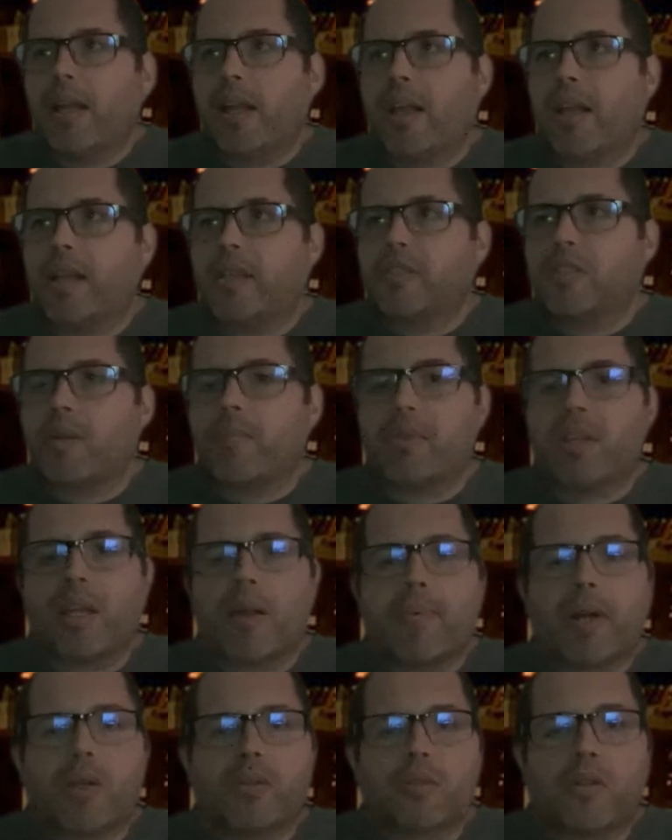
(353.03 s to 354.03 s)
something
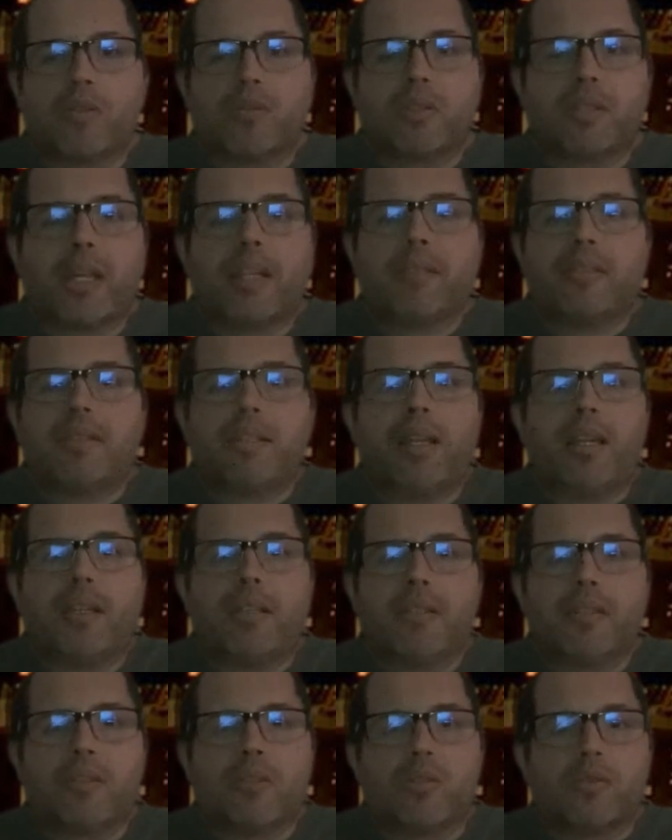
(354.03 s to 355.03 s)
about consent
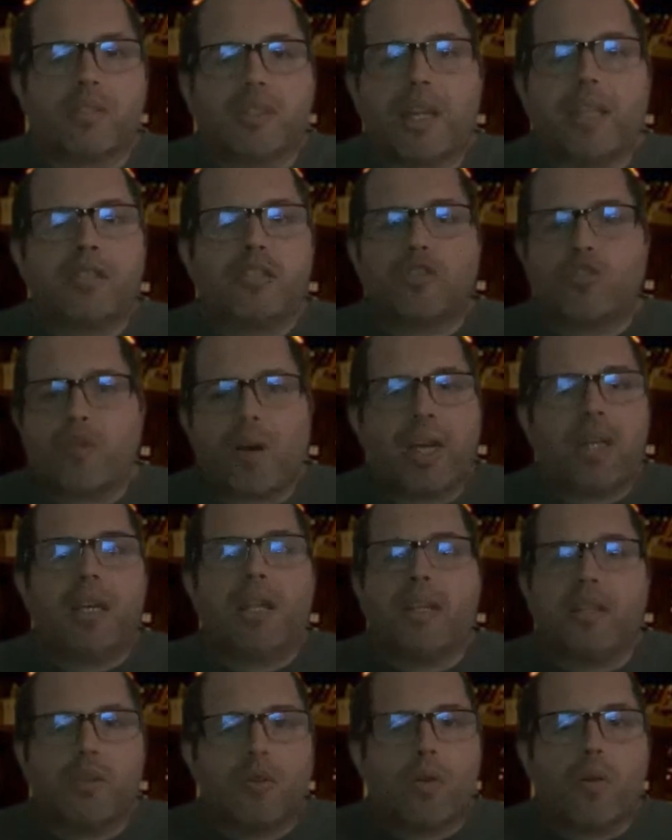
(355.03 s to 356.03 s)

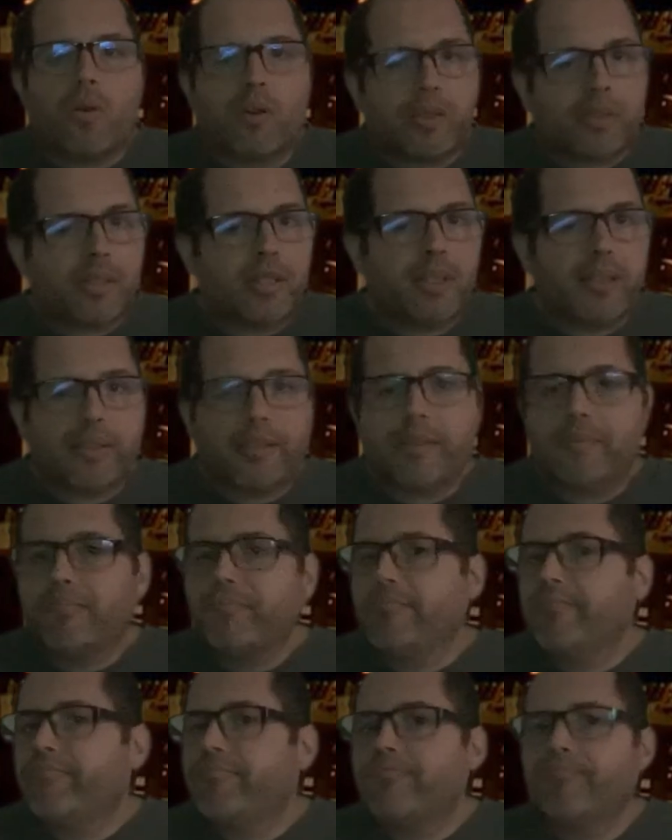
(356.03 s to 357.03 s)
training horses,
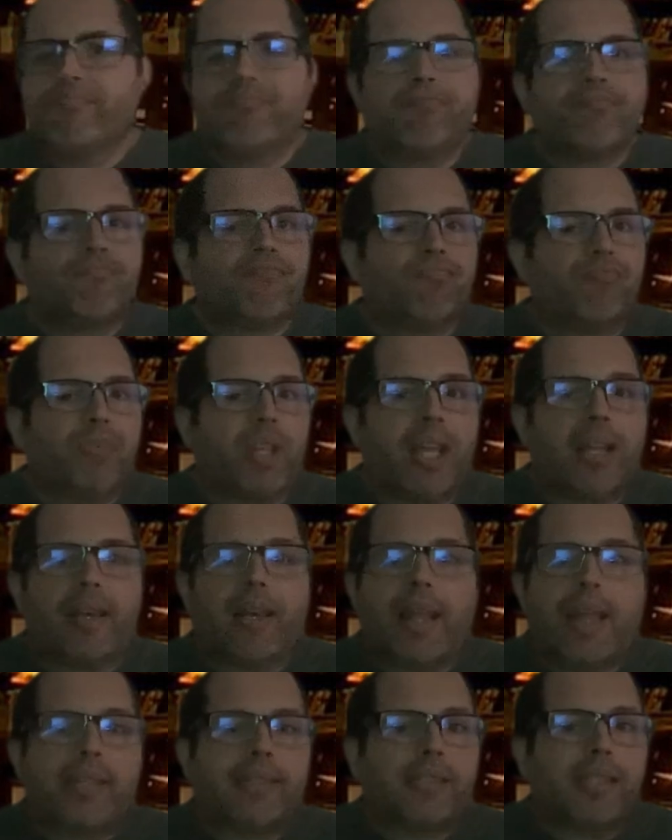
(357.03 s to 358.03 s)
then
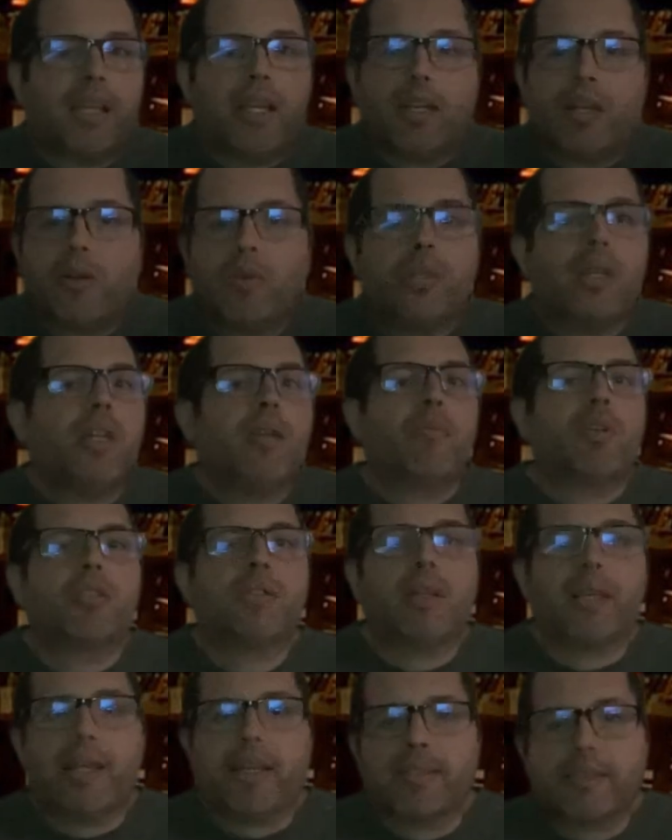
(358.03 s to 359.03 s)
let's include him on
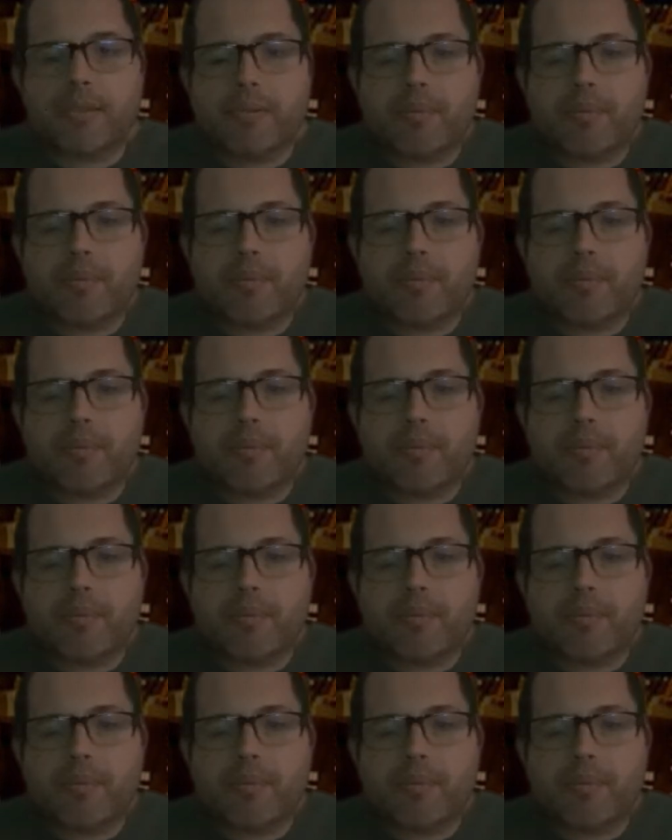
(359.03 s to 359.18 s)
the list.